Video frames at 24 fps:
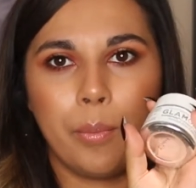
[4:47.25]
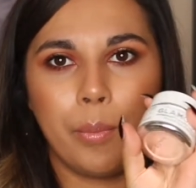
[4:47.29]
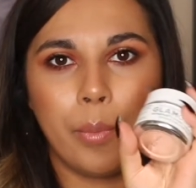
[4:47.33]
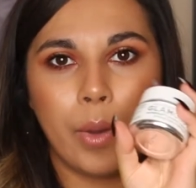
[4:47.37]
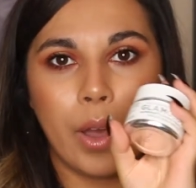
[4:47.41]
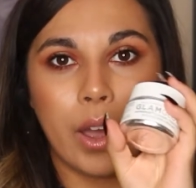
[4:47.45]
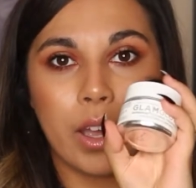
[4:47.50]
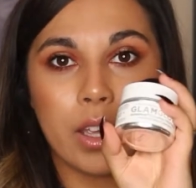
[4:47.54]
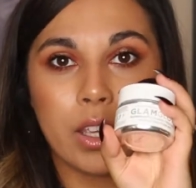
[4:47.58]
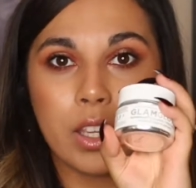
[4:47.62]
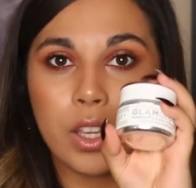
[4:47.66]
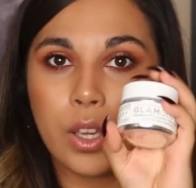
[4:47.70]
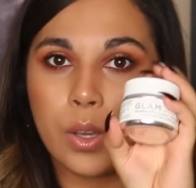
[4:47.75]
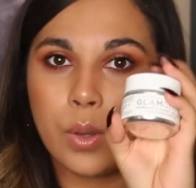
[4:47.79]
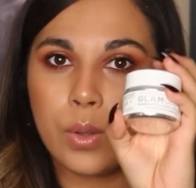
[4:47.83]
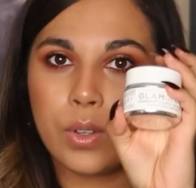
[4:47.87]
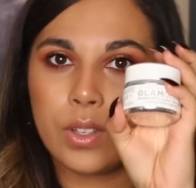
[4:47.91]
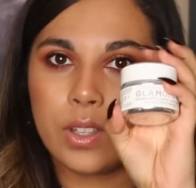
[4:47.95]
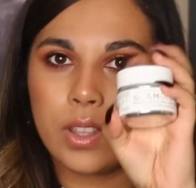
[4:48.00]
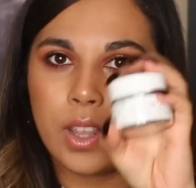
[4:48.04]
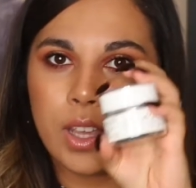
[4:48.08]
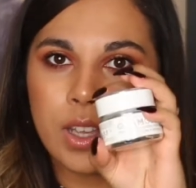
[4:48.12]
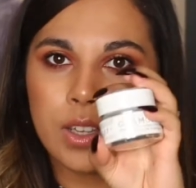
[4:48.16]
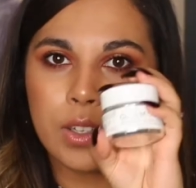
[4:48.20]
But I
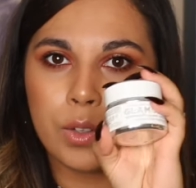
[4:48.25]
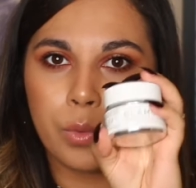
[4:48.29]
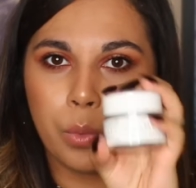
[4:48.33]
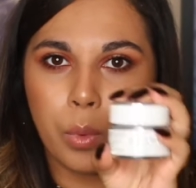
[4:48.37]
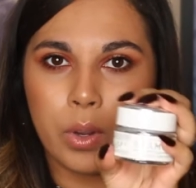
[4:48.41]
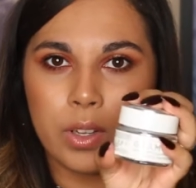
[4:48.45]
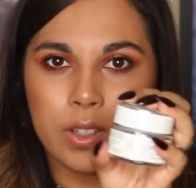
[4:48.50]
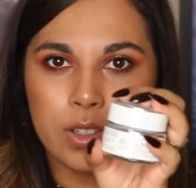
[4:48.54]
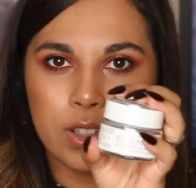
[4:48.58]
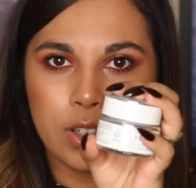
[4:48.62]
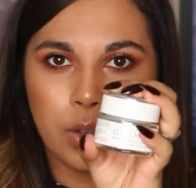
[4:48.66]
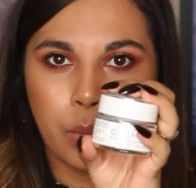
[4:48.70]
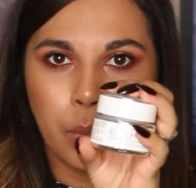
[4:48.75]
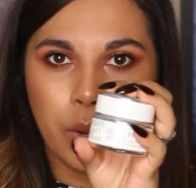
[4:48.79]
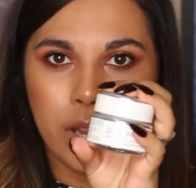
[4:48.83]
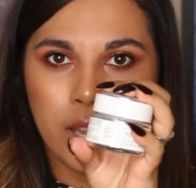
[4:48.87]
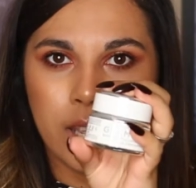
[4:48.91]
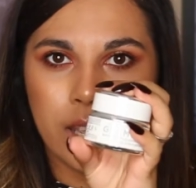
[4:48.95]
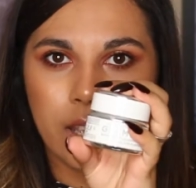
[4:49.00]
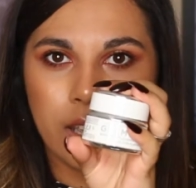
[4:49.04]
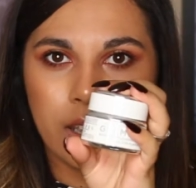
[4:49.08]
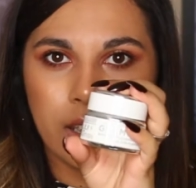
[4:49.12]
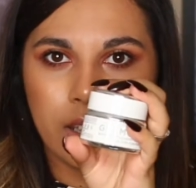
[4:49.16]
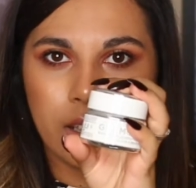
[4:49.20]
use this once a
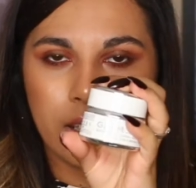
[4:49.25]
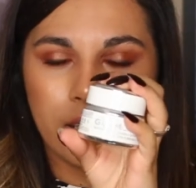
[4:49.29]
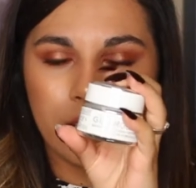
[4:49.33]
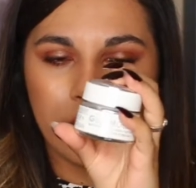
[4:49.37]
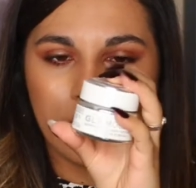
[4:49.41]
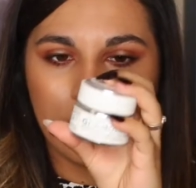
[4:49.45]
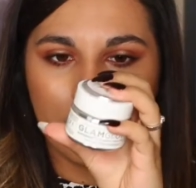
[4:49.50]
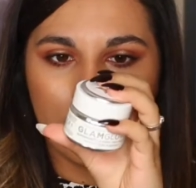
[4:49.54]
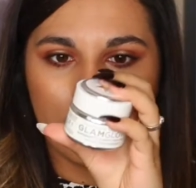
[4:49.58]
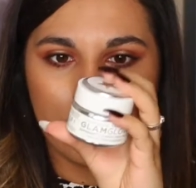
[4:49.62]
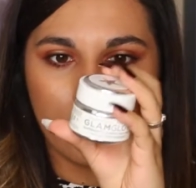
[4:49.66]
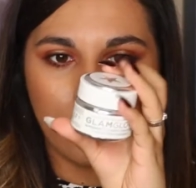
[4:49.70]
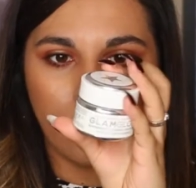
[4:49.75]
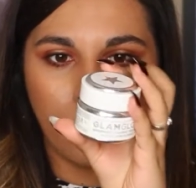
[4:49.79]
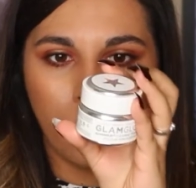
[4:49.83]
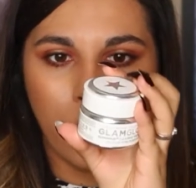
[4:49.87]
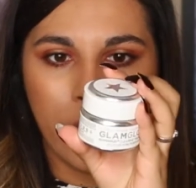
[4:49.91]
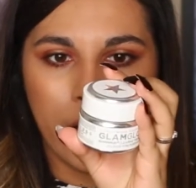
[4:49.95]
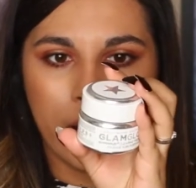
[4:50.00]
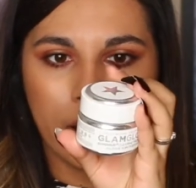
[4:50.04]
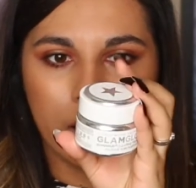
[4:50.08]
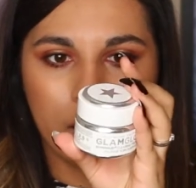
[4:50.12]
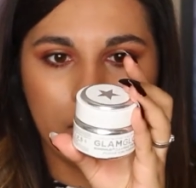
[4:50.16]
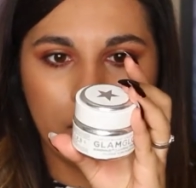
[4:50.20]
week as
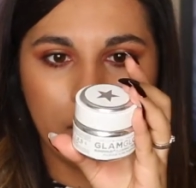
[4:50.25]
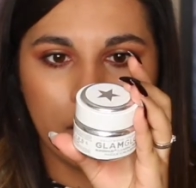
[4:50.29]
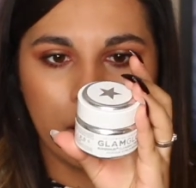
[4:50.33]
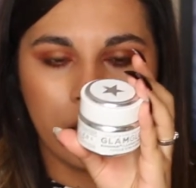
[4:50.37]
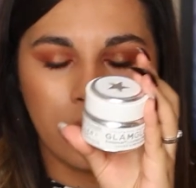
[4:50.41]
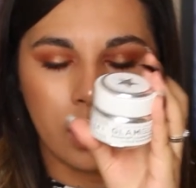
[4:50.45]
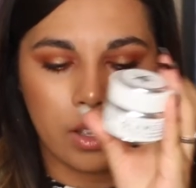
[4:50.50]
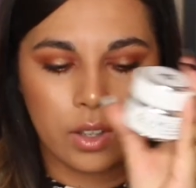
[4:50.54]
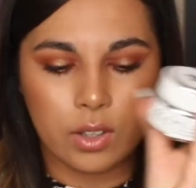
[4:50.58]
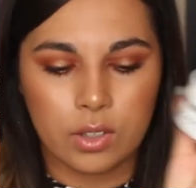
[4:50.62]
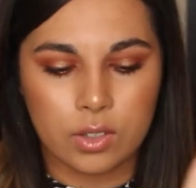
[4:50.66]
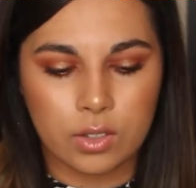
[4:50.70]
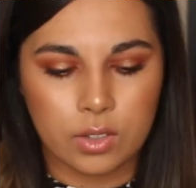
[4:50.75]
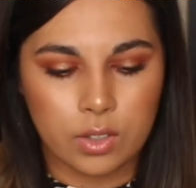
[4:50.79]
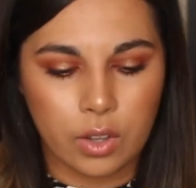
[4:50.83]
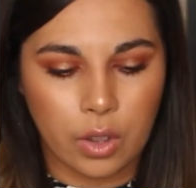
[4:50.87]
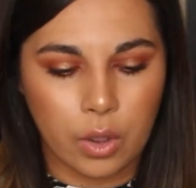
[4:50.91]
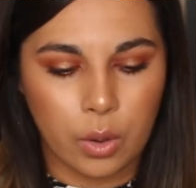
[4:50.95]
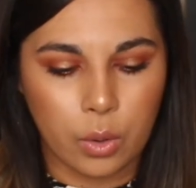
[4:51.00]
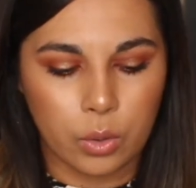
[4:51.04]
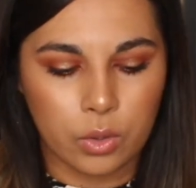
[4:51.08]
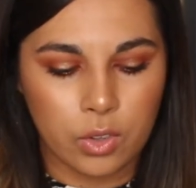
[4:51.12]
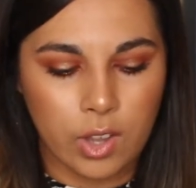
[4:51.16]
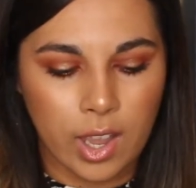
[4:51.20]
well.
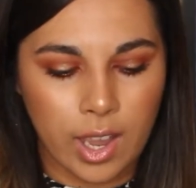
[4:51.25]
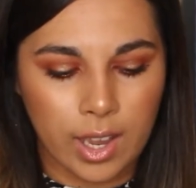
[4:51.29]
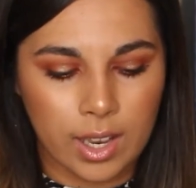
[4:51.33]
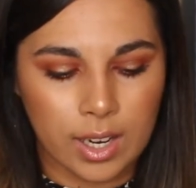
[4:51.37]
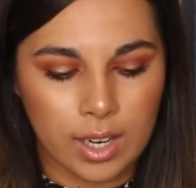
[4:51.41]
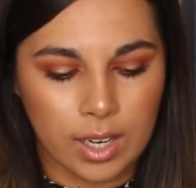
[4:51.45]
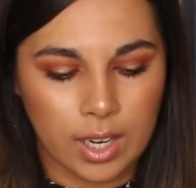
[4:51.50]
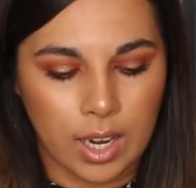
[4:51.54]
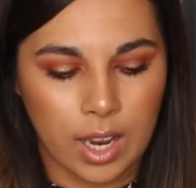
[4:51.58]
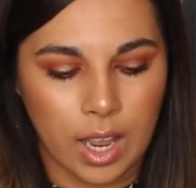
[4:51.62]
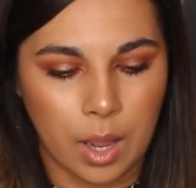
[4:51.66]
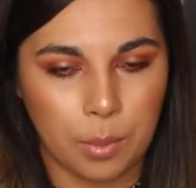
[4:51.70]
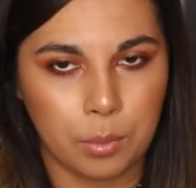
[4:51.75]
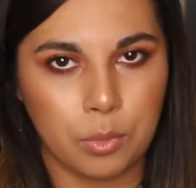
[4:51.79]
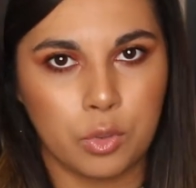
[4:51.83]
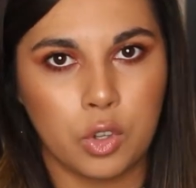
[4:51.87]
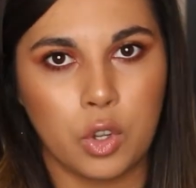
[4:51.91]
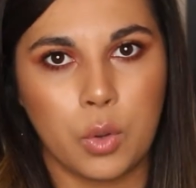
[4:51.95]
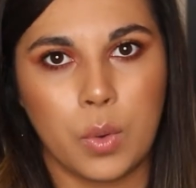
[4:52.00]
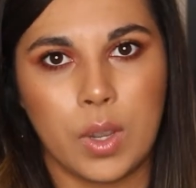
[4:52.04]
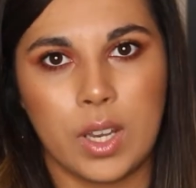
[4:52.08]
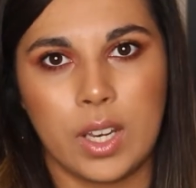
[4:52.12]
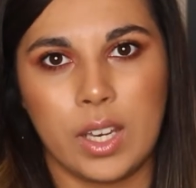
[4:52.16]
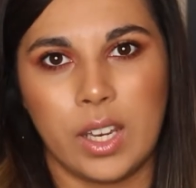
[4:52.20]
So technically I'm
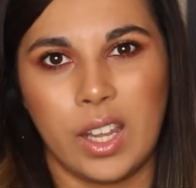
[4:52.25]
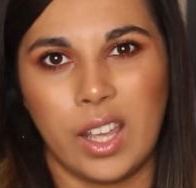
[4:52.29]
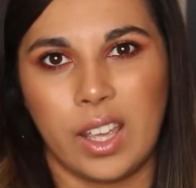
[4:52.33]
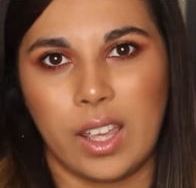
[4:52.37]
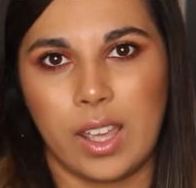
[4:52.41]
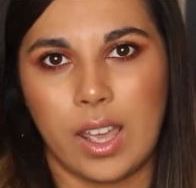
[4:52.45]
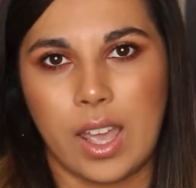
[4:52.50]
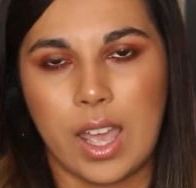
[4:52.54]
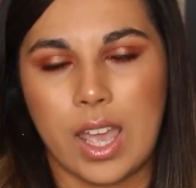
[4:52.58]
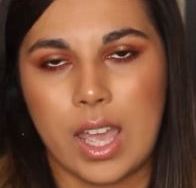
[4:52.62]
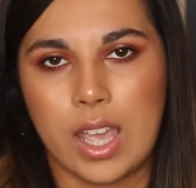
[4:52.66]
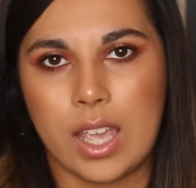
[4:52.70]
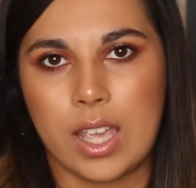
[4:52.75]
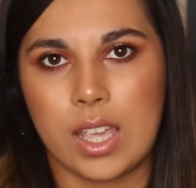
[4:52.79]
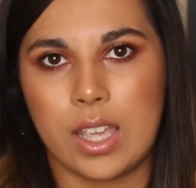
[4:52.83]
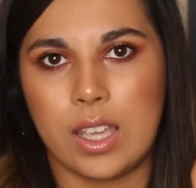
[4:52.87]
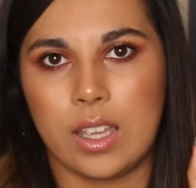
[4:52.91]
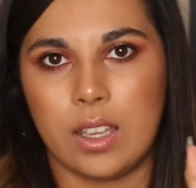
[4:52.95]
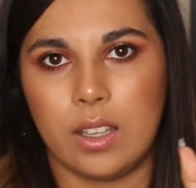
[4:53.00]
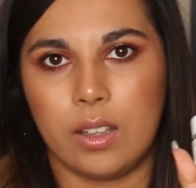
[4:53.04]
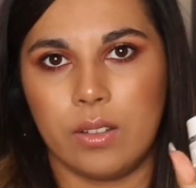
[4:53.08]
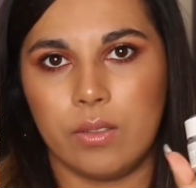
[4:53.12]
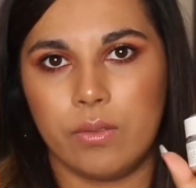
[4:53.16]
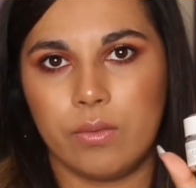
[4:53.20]
doing like
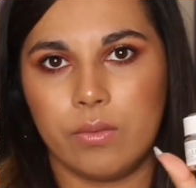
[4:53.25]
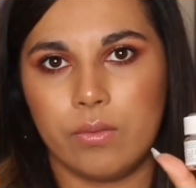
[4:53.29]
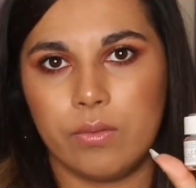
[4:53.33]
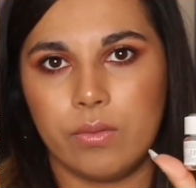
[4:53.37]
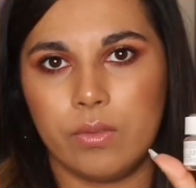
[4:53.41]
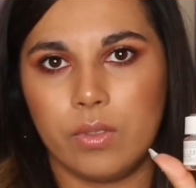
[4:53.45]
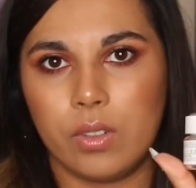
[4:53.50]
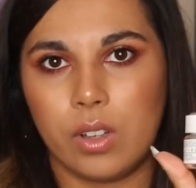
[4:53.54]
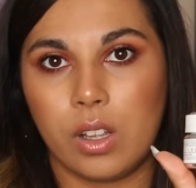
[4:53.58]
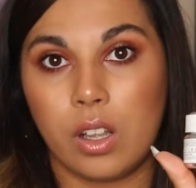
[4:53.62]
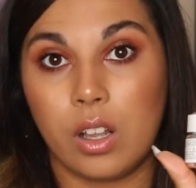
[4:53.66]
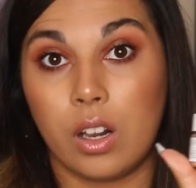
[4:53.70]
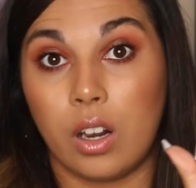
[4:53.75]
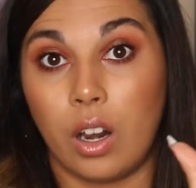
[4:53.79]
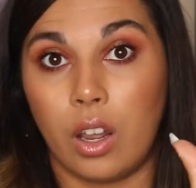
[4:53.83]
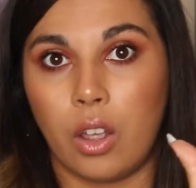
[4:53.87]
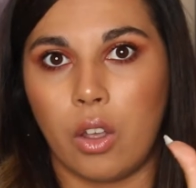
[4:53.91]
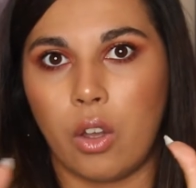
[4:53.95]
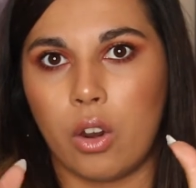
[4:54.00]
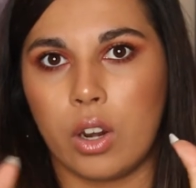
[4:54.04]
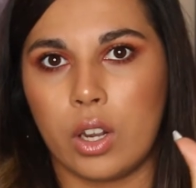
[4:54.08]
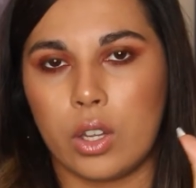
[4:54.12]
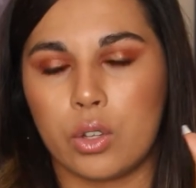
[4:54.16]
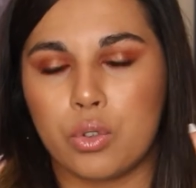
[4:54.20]
a
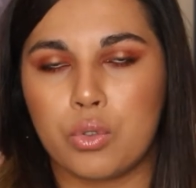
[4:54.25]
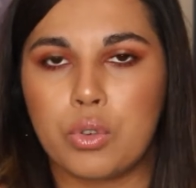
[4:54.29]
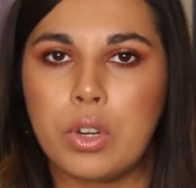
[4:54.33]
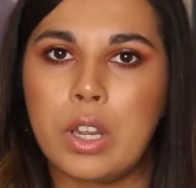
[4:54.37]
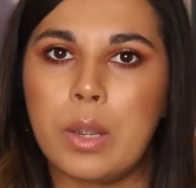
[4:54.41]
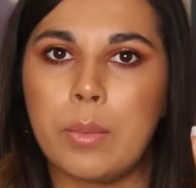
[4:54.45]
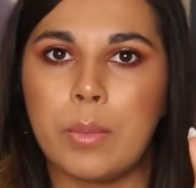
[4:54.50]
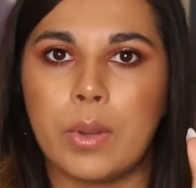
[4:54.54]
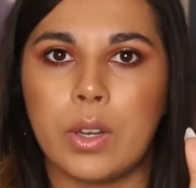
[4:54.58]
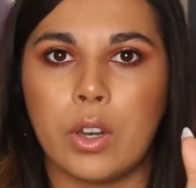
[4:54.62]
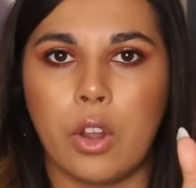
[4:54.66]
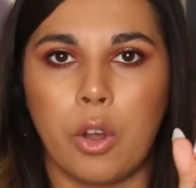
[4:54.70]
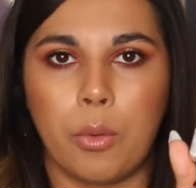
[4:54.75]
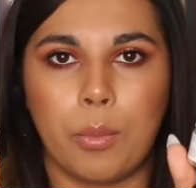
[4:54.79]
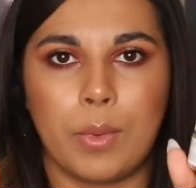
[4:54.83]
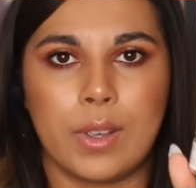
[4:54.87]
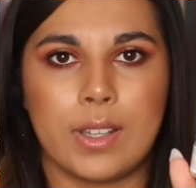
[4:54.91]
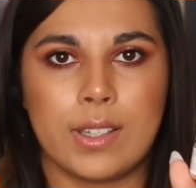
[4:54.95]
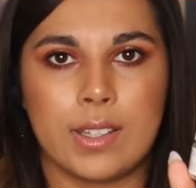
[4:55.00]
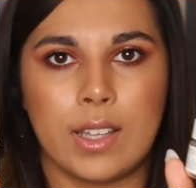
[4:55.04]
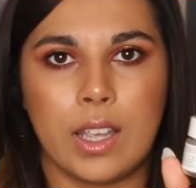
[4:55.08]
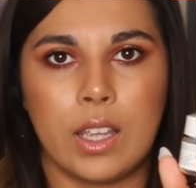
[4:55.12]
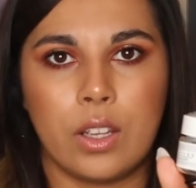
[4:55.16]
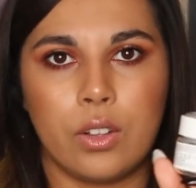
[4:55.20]
glycolic treatment on
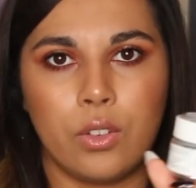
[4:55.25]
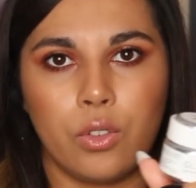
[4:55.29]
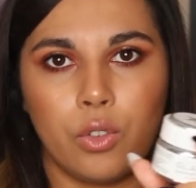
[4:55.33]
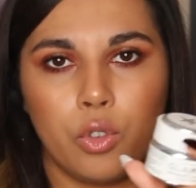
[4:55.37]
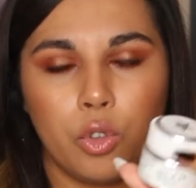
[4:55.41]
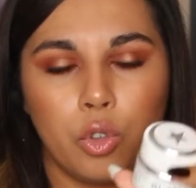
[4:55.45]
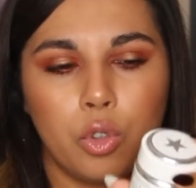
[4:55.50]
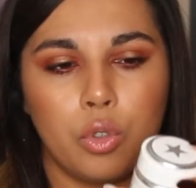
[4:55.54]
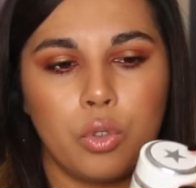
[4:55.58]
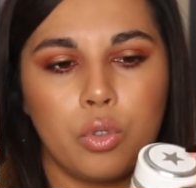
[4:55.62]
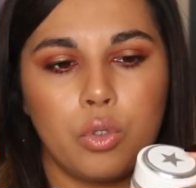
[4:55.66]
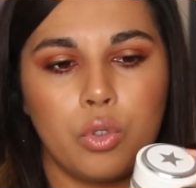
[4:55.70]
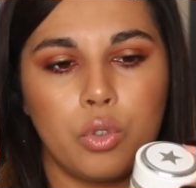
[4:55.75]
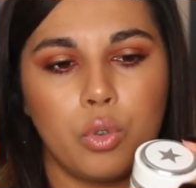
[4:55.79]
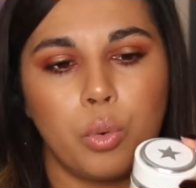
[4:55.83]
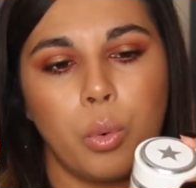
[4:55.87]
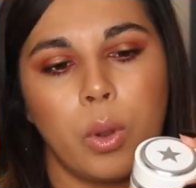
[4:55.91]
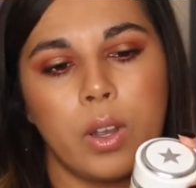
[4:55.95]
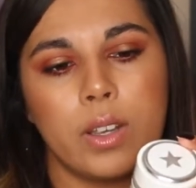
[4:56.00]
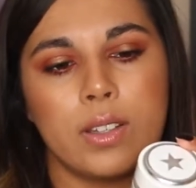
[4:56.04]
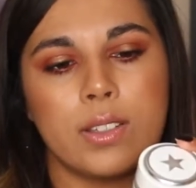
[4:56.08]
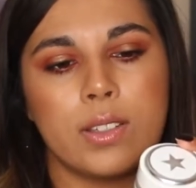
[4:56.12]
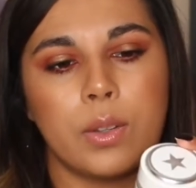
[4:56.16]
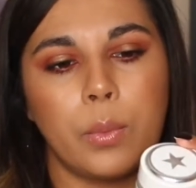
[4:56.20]
my skin
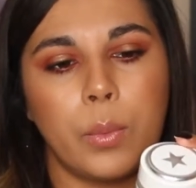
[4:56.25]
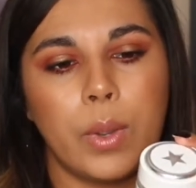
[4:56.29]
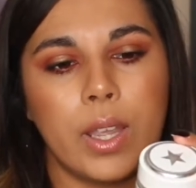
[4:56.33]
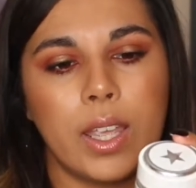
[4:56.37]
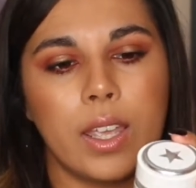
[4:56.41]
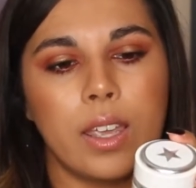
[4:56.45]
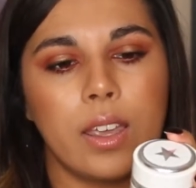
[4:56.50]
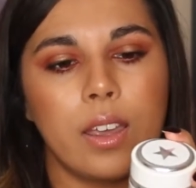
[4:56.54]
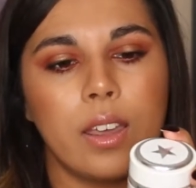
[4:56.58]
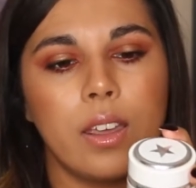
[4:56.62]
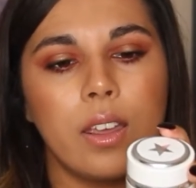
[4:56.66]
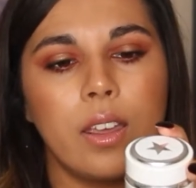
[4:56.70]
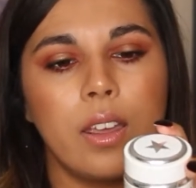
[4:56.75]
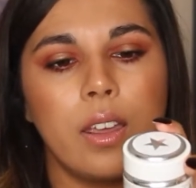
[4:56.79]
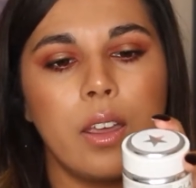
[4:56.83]
twice a week.